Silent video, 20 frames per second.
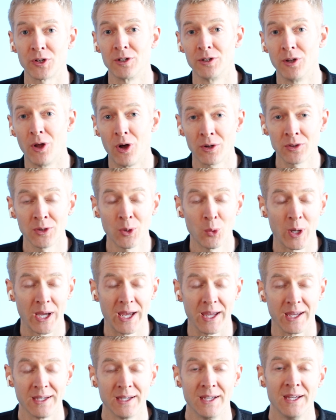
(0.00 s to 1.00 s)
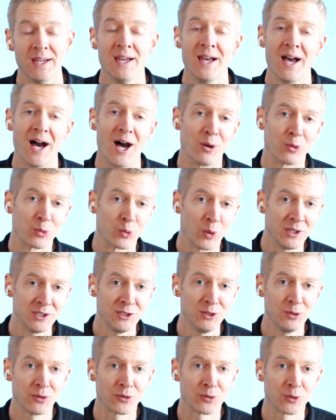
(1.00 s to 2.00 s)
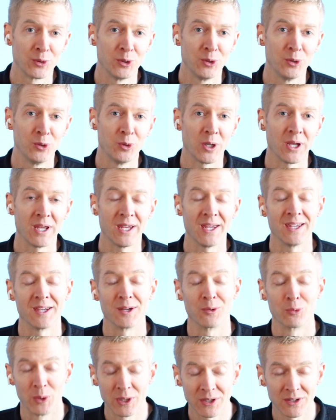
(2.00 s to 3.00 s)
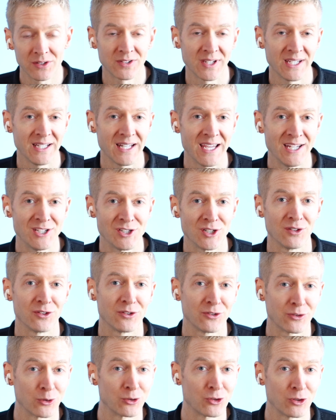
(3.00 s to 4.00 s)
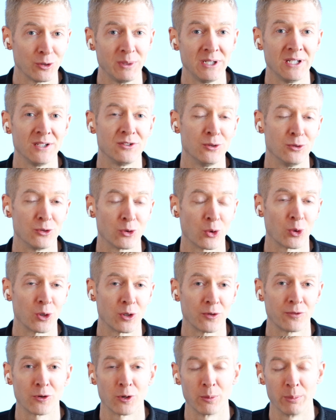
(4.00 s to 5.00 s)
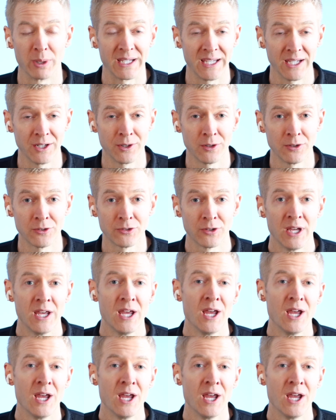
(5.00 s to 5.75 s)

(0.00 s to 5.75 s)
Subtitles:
Along the way, I'll run you through a real estate agent social media tutorial for beginners